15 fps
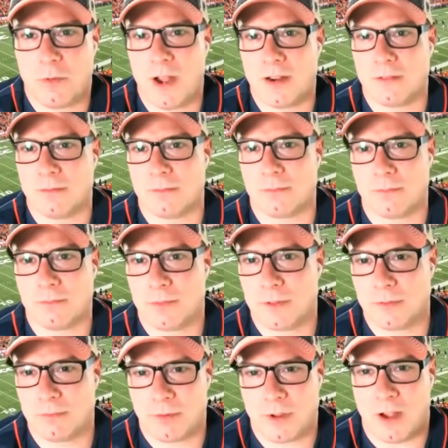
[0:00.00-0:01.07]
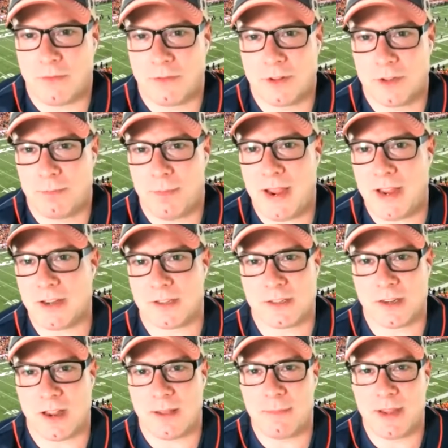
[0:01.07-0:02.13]
what? Cover the
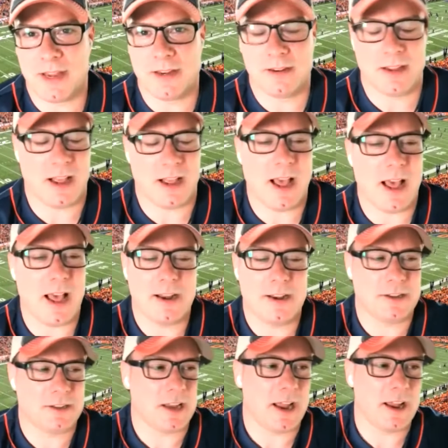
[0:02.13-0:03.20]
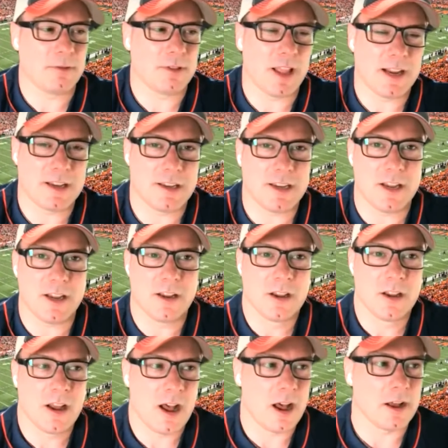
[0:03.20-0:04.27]
space. I mean, I would like to see
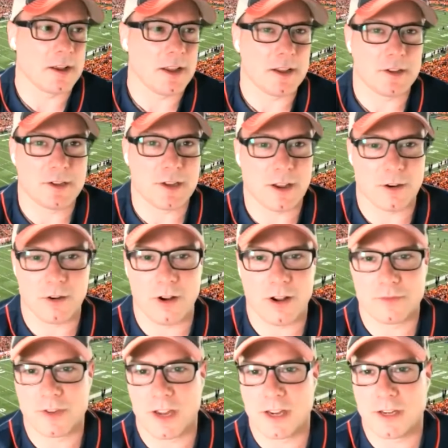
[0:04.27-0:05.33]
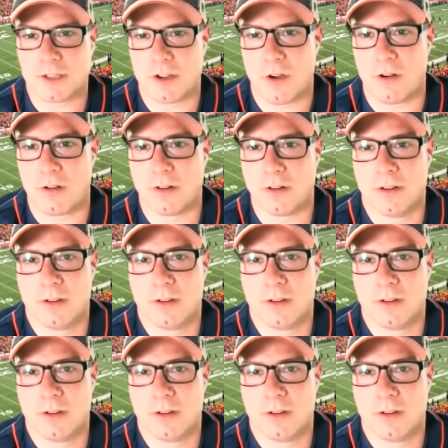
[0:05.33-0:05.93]
hockey and soccer offsides gone.